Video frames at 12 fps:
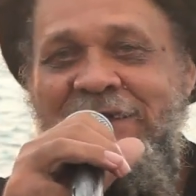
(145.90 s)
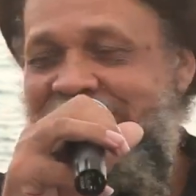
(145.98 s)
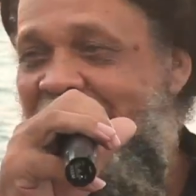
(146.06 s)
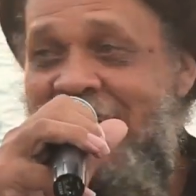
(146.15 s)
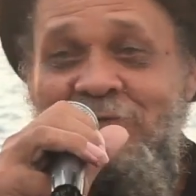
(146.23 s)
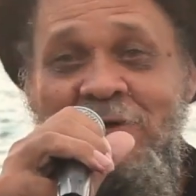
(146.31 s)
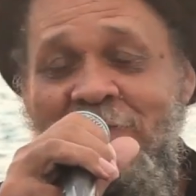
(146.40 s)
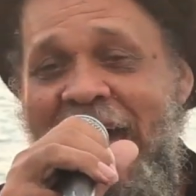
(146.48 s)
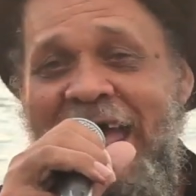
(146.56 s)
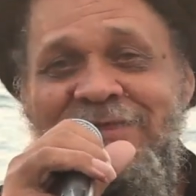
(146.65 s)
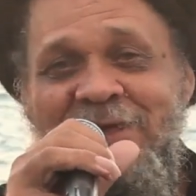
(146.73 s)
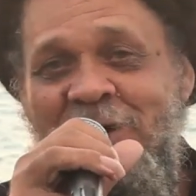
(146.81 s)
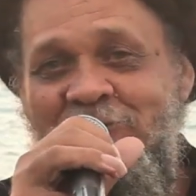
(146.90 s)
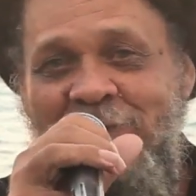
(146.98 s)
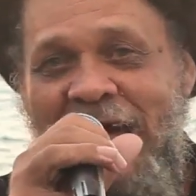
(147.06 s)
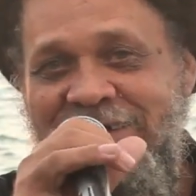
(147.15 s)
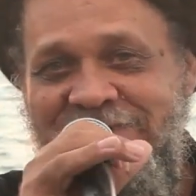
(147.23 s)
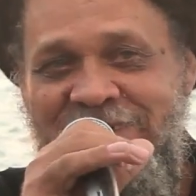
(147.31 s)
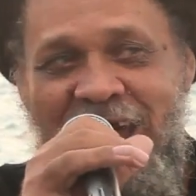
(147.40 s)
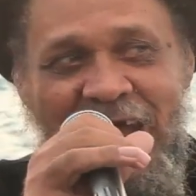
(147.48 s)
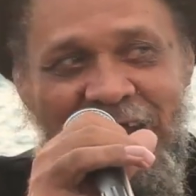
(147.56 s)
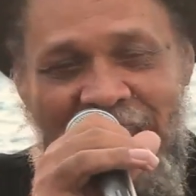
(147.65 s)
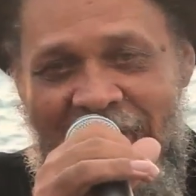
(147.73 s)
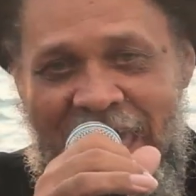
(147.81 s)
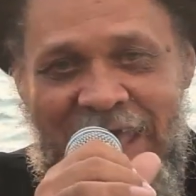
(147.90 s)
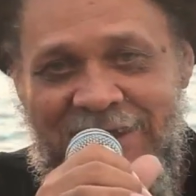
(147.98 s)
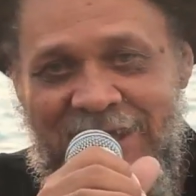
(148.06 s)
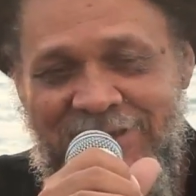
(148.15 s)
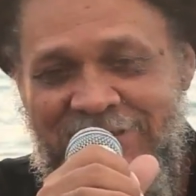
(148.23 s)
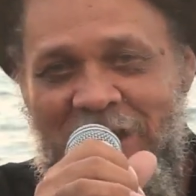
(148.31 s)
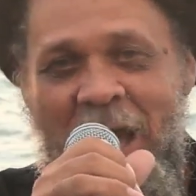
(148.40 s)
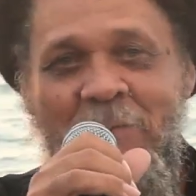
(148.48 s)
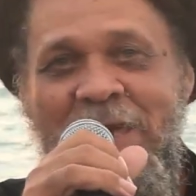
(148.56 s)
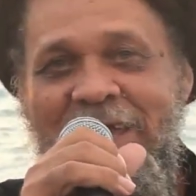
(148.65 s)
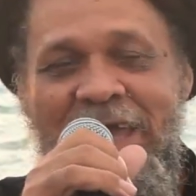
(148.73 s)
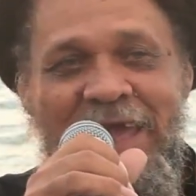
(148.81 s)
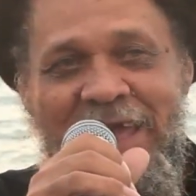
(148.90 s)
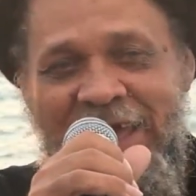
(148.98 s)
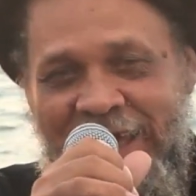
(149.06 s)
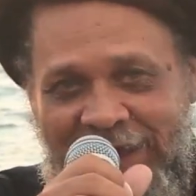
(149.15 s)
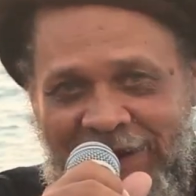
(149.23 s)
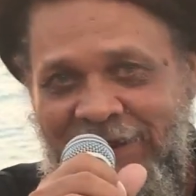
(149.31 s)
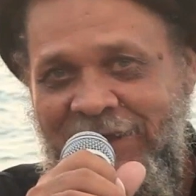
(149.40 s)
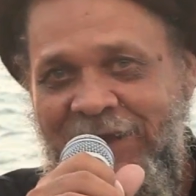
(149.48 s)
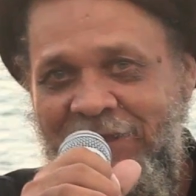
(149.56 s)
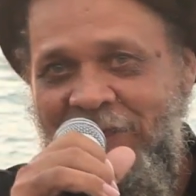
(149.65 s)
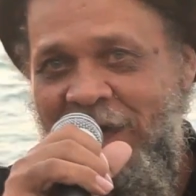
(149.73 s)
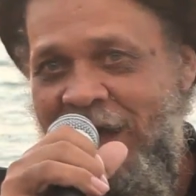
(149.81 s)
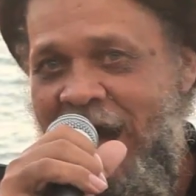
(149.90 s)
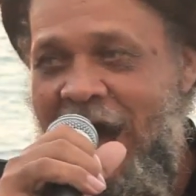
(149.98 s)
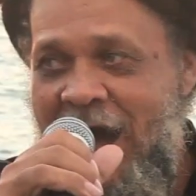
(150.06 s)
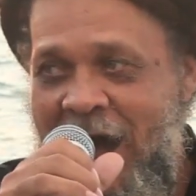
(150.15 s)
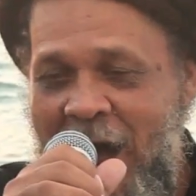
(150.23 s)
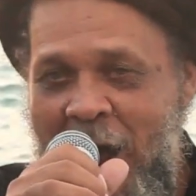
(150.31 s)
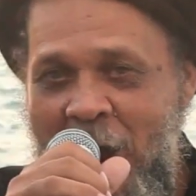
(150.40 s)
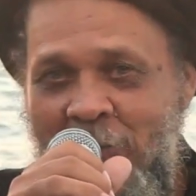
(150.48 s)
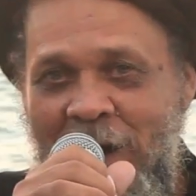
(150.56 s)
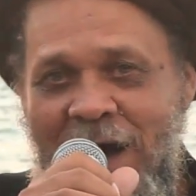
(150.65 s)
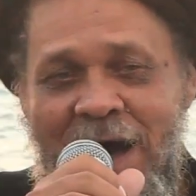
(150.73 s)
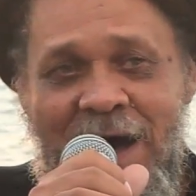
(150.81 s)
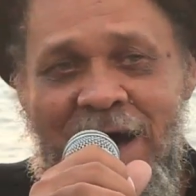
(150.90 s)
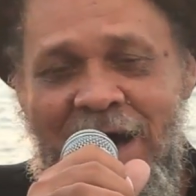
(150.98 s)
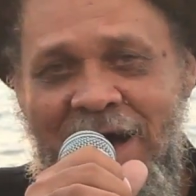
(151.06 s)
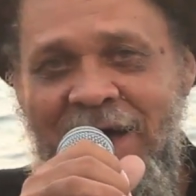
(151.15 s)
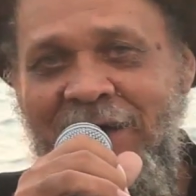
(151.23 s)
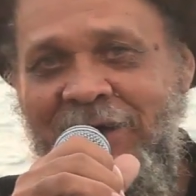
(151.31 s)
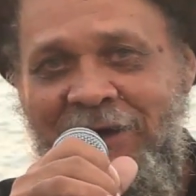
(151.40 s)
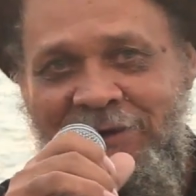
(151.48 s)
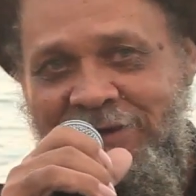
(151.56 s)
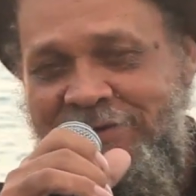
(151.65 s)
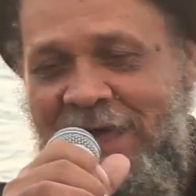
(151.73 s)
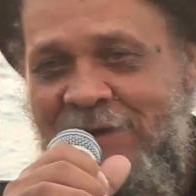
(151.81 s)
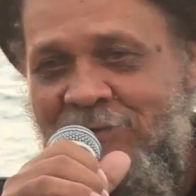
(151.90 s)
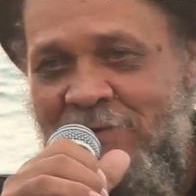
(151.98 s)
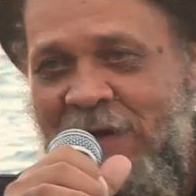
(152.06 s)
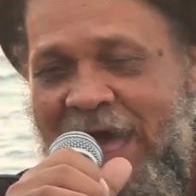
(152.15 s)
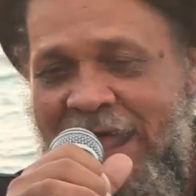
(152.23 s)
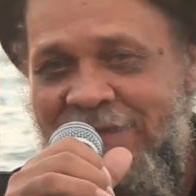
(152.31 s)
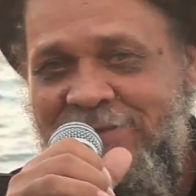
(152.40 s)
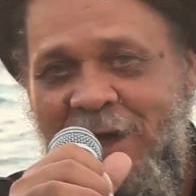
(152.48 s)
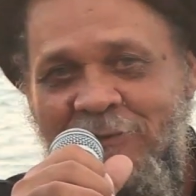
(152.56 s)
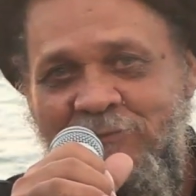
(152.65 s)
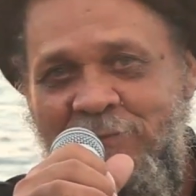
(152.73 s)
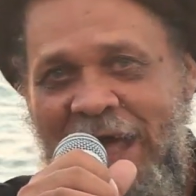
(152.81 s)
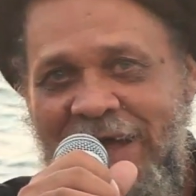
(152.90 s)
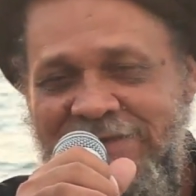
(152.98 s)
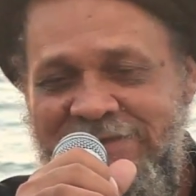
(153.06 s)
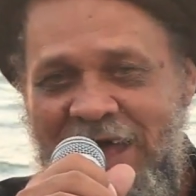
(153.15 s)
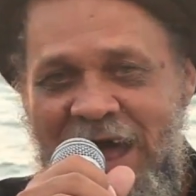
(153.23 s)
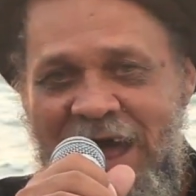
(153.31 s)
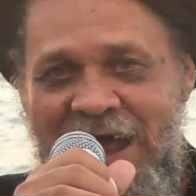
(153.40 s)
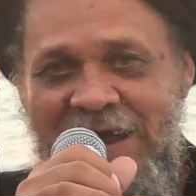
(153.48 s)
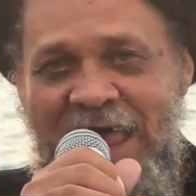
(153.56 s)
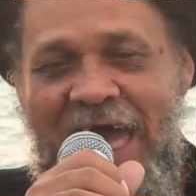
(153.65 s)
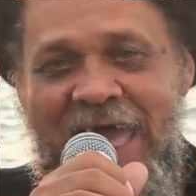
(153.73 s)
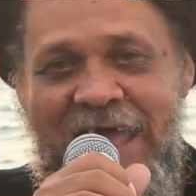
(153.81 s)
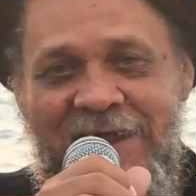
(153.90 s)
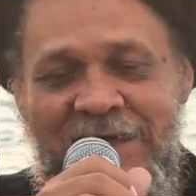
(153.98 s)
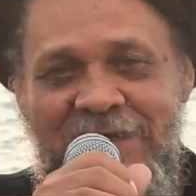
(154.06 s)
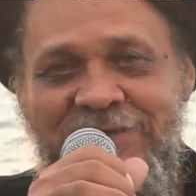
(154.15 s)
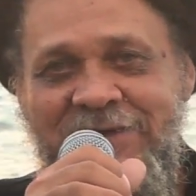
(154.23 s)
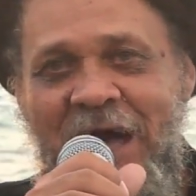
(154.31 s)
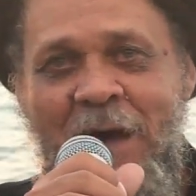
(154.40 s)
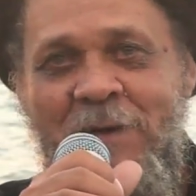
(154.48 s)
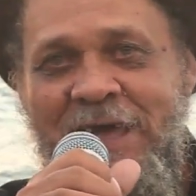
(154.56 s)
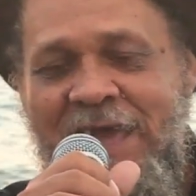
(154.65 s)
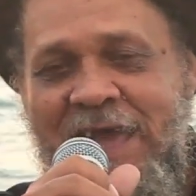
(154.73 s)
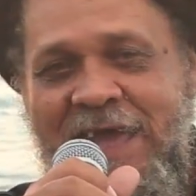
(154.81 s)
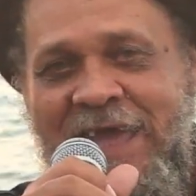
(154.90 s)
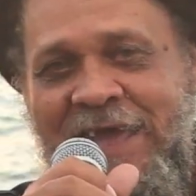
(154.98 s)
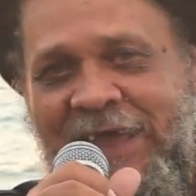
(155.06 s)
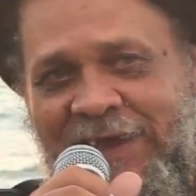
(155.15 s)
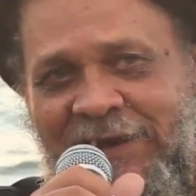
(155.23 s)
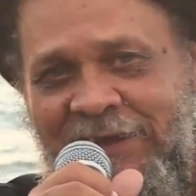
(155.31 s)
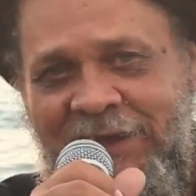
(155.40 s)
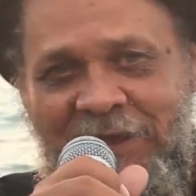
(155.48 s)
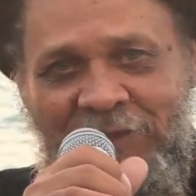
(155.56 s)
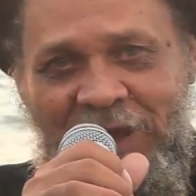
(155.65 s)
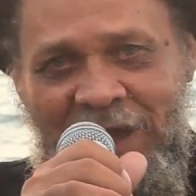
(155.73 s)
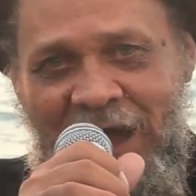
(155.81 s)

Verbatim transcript: 7 miles of Black Star Liners coming in the harbor. The 7 miles of Black Star Liners coming in the